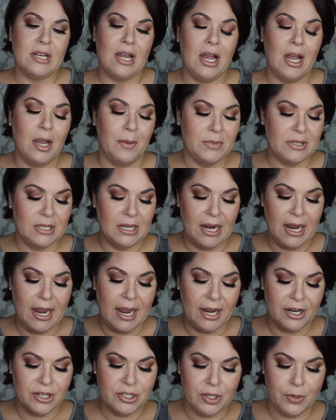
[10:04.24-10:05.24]
times that I
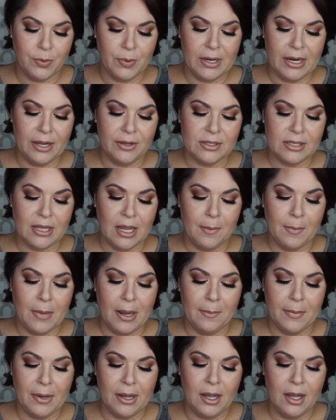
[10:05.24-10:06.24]
actually went outside
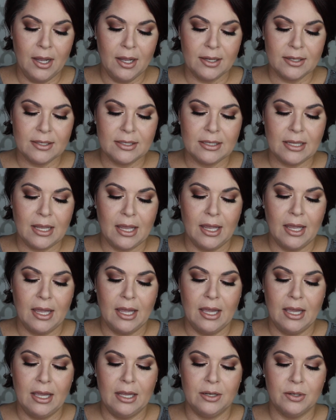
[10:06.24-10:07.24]
my box
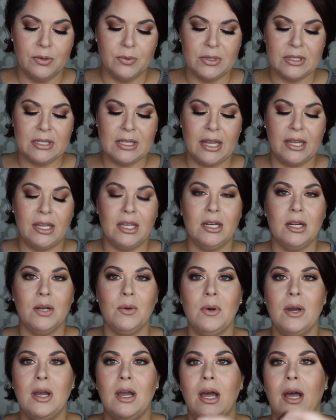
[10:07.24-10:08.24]
and was like, you know
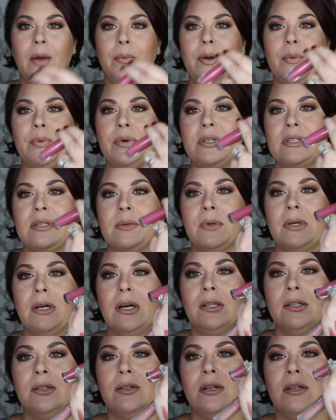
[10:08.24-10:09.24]
what, I'm gonna put some
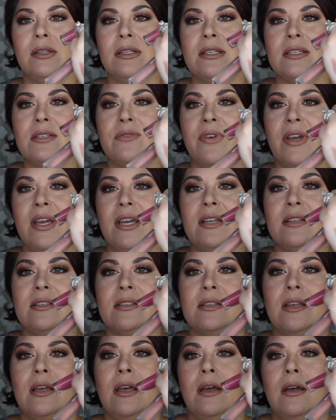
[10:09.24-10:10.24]
color on this
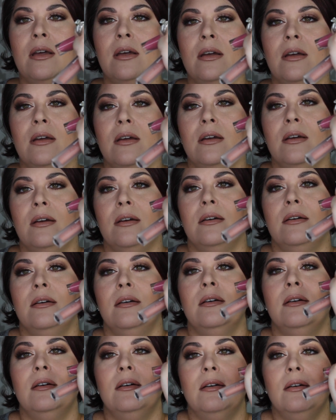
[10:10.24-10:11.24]
face.
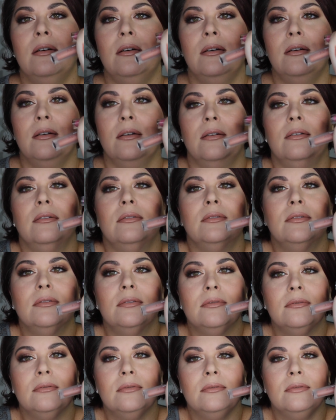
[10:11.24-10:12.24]

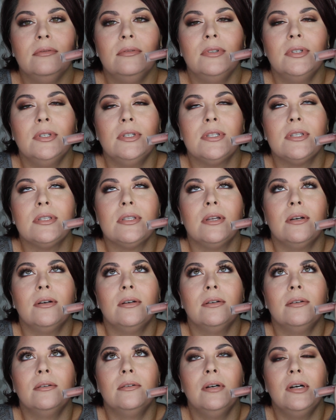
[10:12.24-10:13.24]
It's
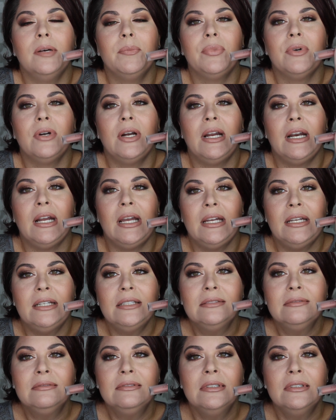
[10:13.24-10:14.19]
so pretty.